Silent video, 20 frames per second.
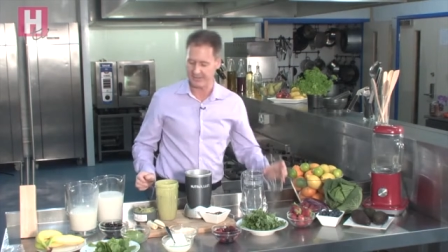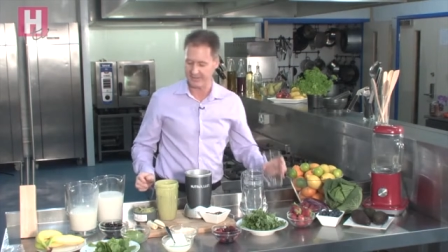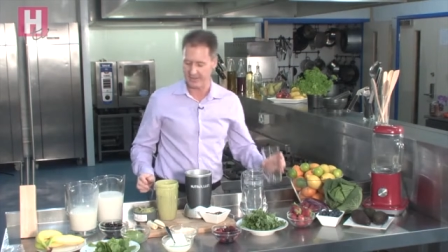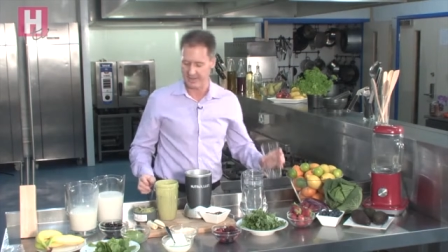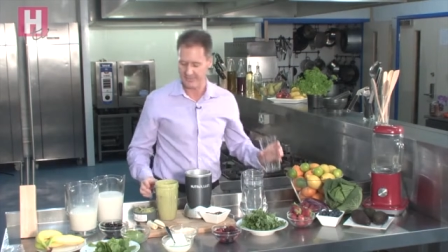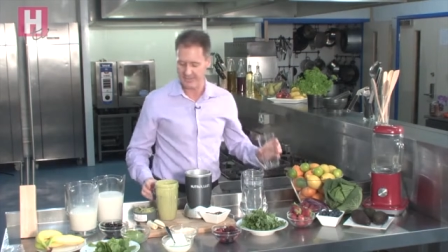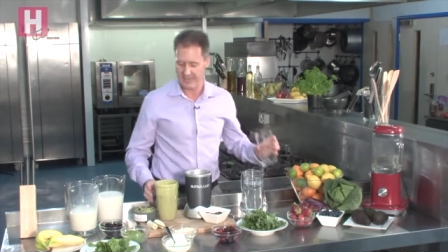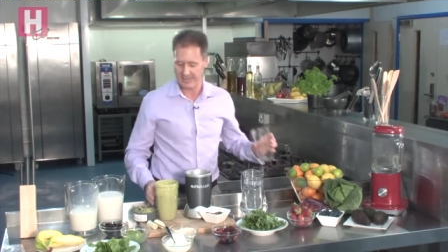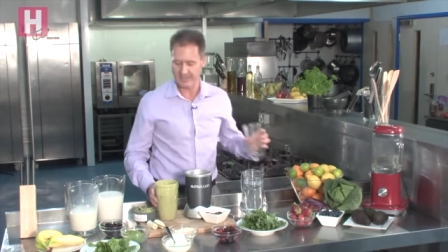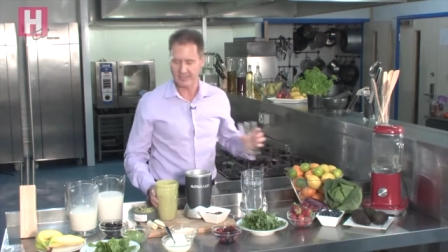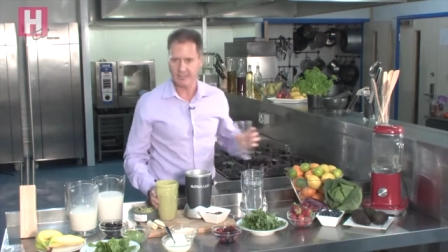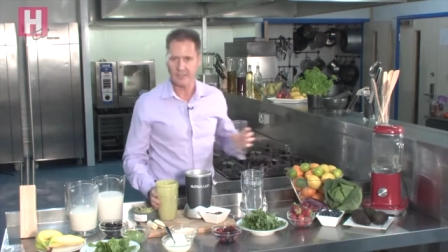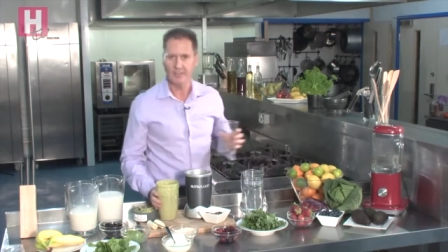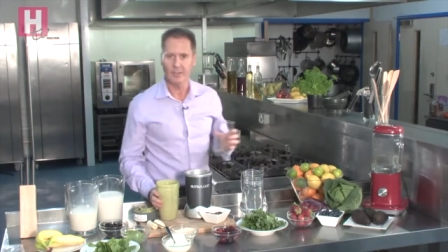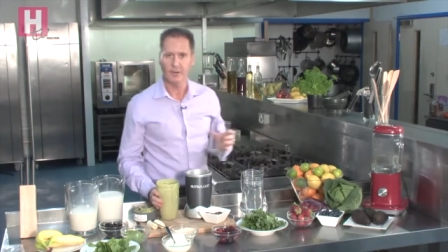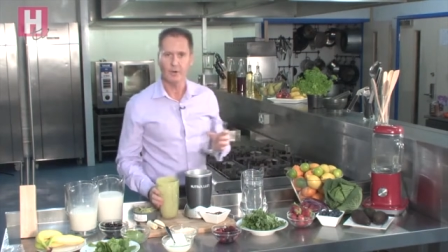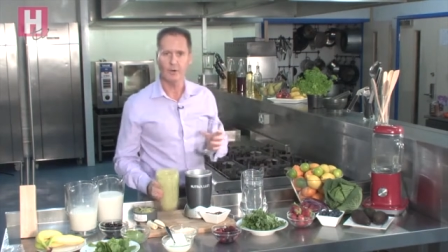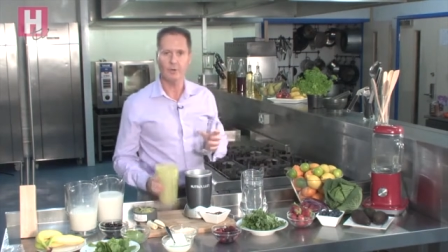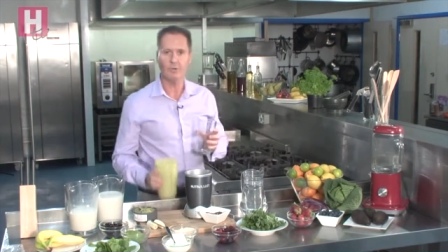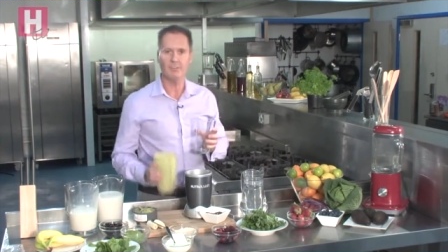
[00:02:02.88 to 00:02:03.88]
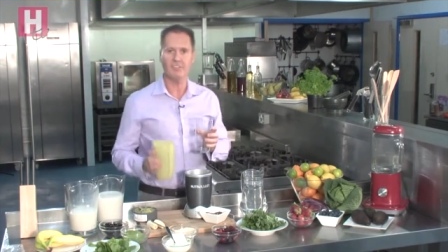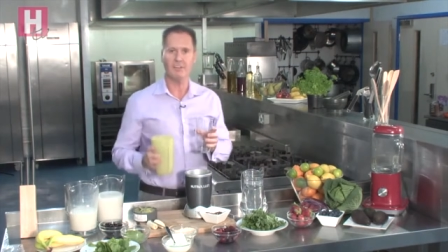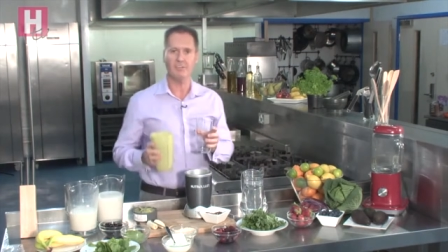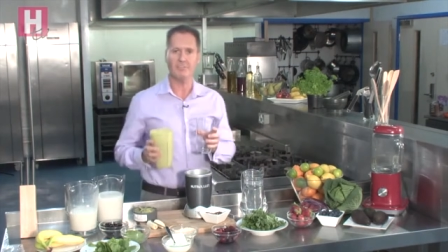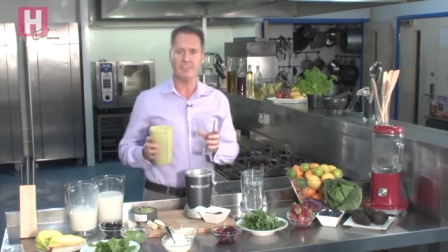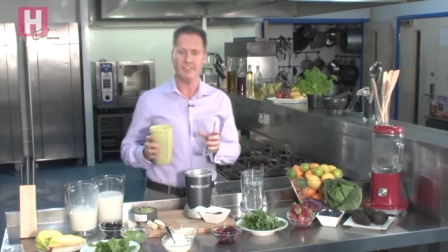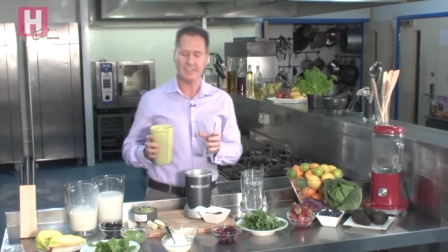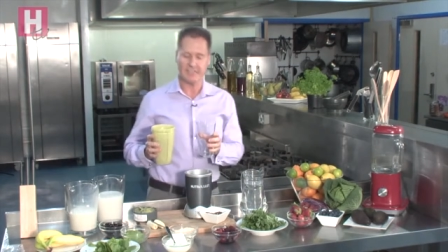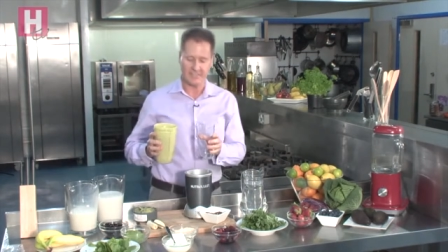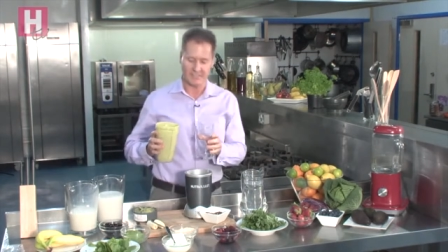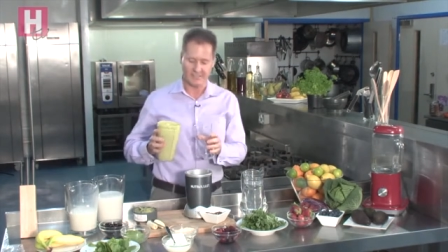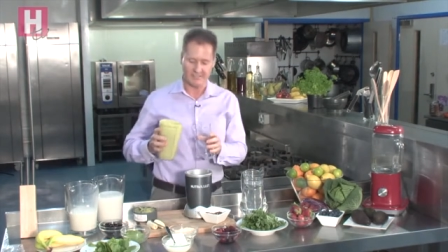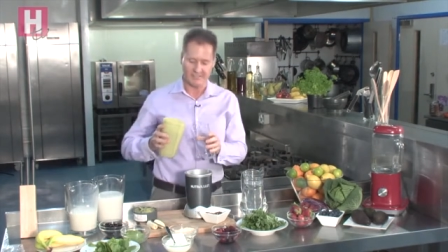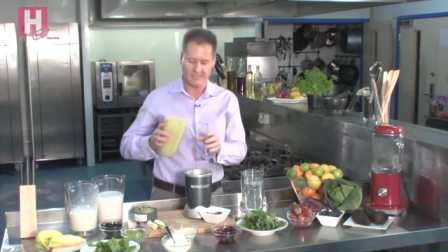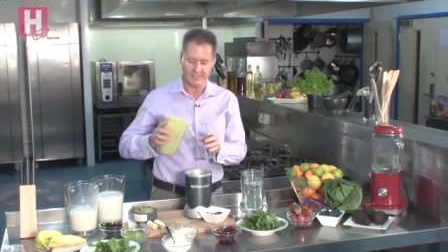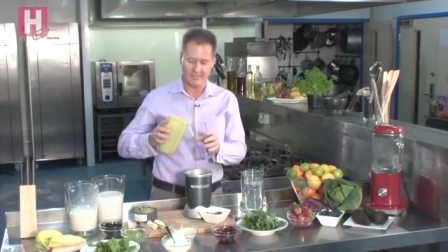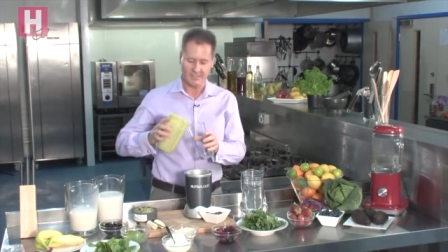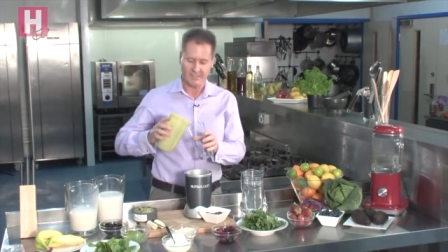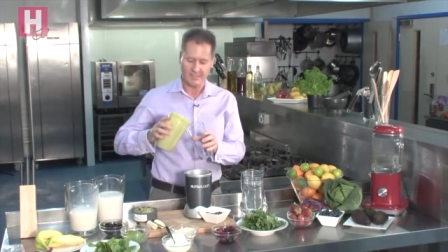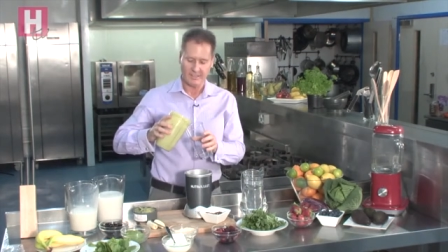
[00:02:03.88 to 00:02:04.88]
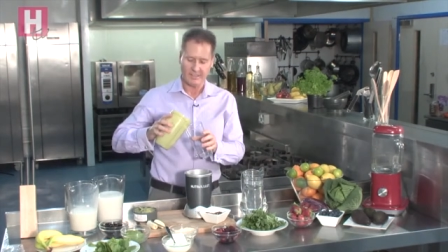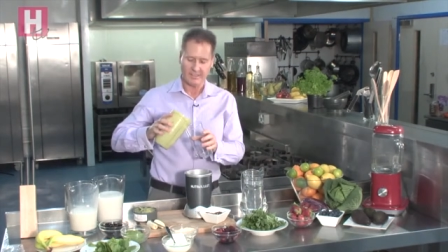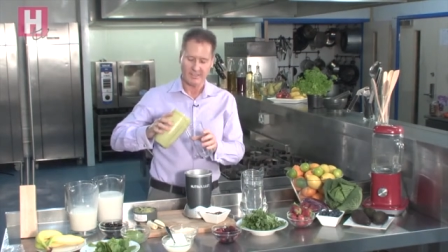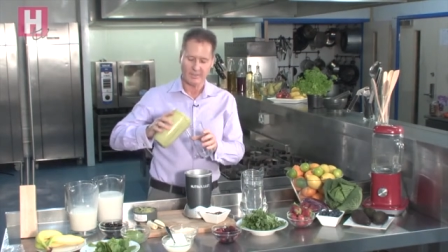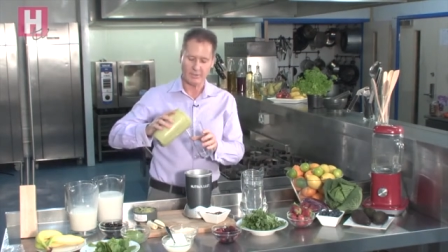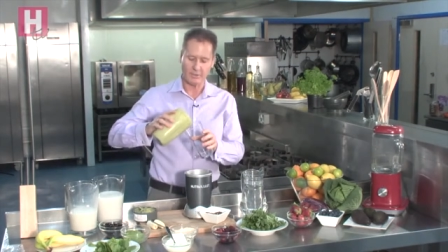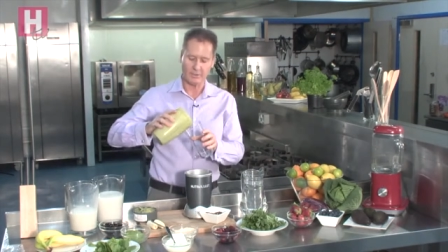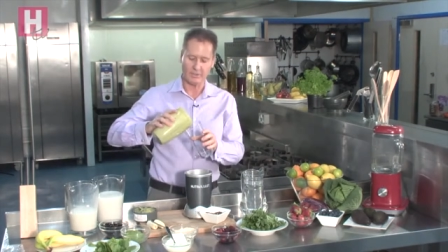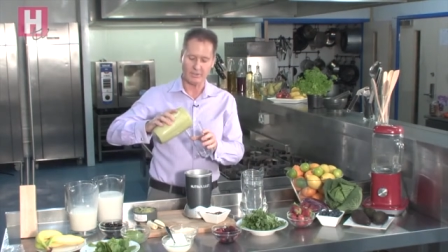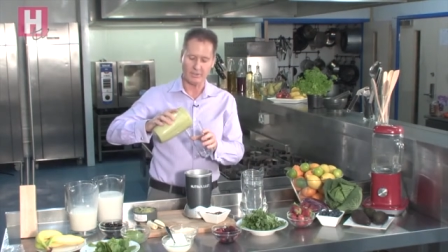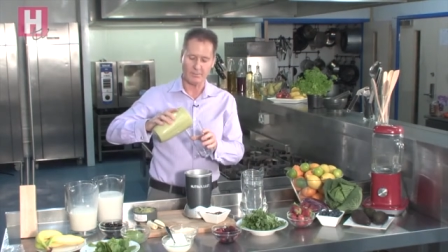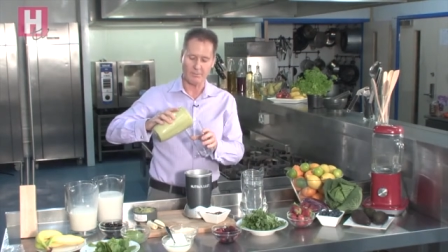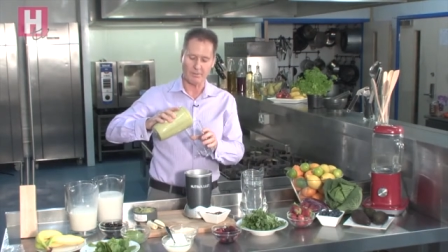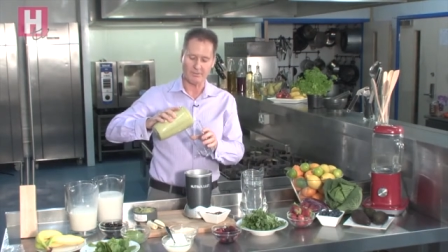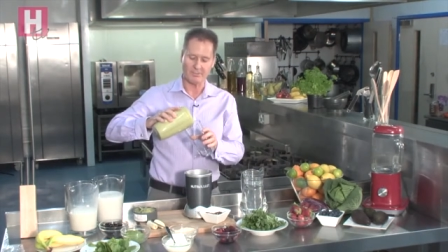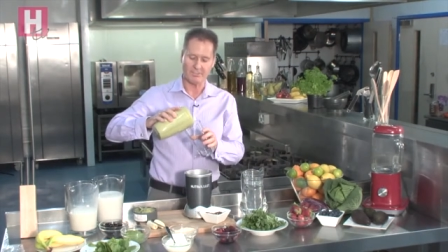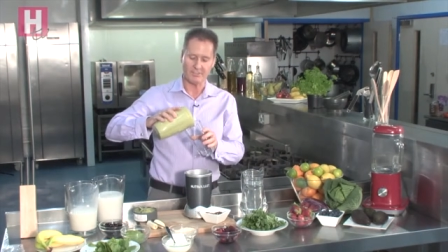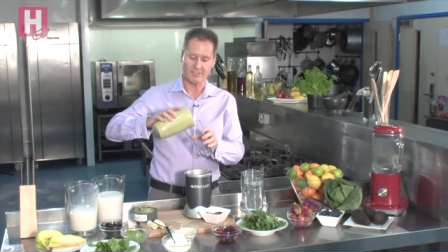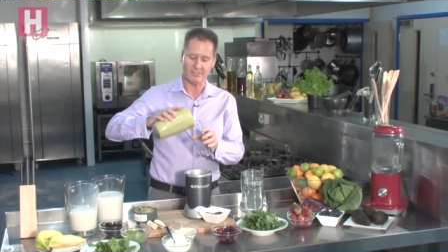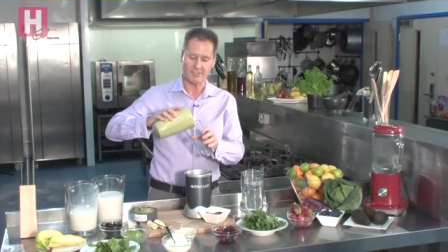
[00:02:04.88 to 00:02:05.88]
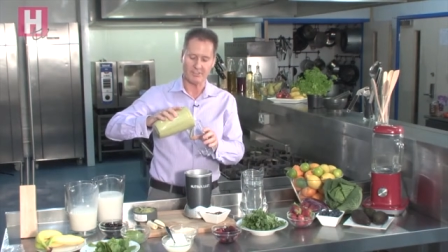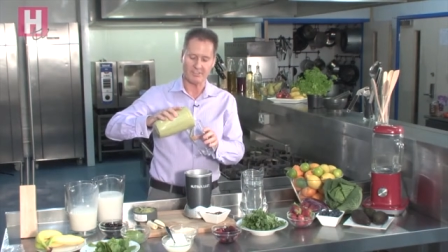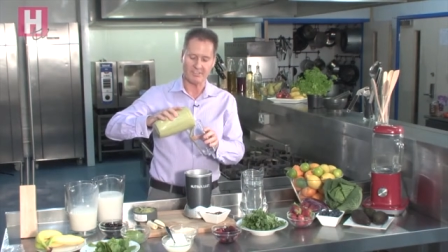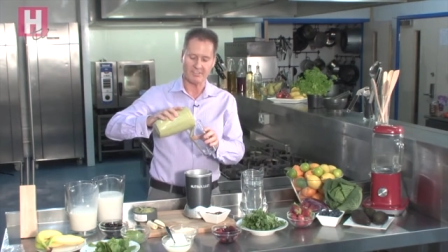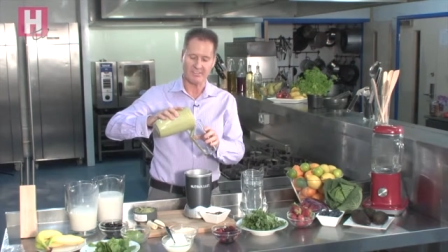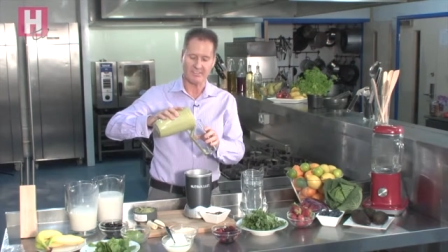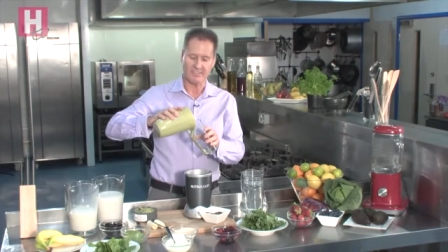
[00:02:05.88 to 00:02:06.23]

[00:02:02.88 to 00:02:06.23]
that I've added. Also for kids, call it a monster juice.